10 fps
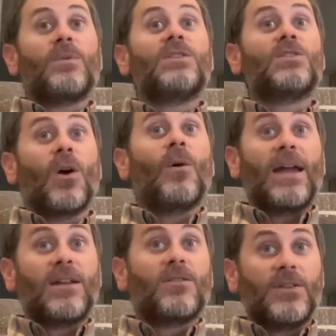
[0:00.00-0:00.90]
so
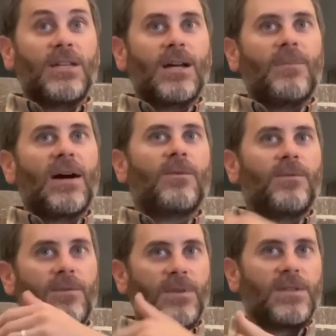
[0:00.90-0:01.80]
angry about
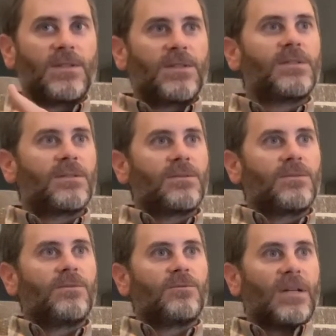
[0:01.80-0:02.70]
this
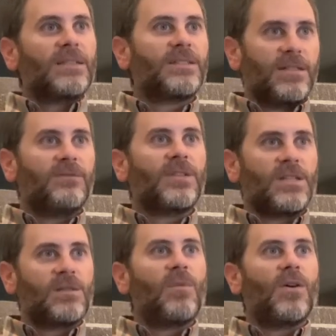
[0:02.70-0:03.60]
relatively
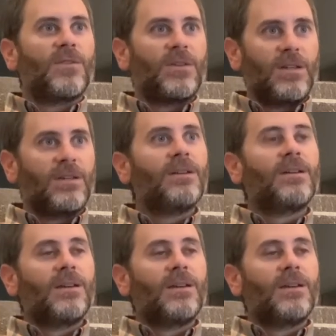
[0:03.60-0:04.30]
small thing?